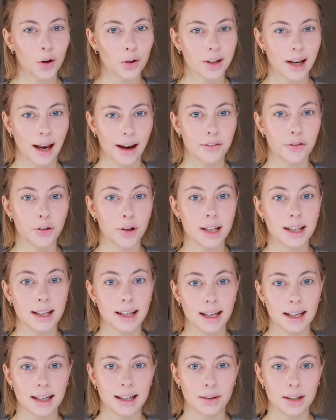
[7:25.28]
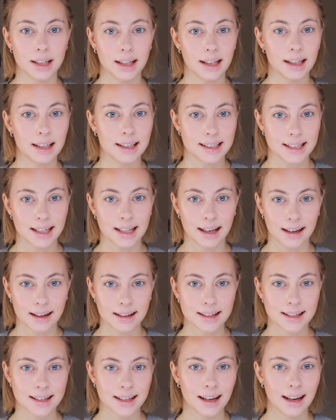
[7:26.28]
Okay, we nearly did
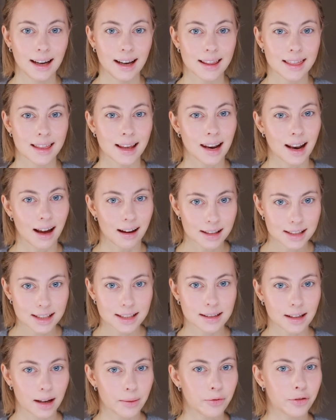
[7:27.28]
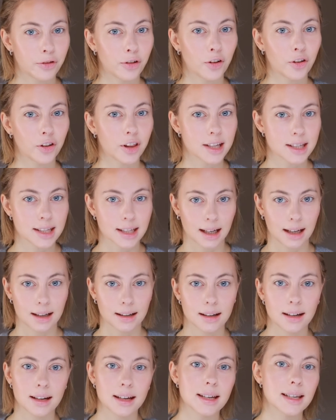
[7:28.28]
it. The last step for the
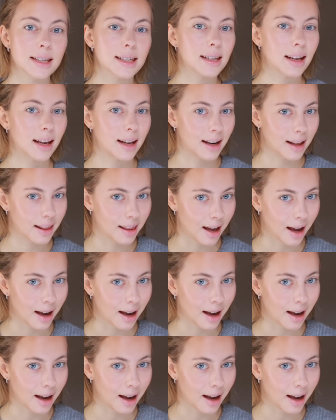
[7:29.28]
skin is another